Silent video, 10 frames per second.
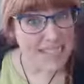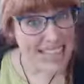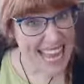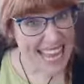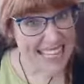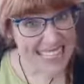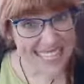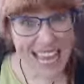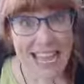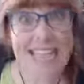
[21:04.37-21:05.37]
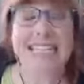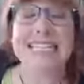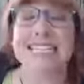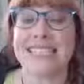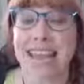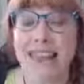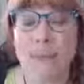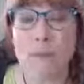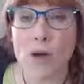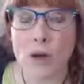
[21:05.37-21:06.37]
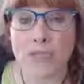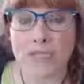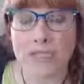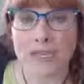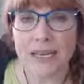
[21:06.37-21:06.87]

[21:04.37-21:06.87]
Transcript: 10 seconds at the most.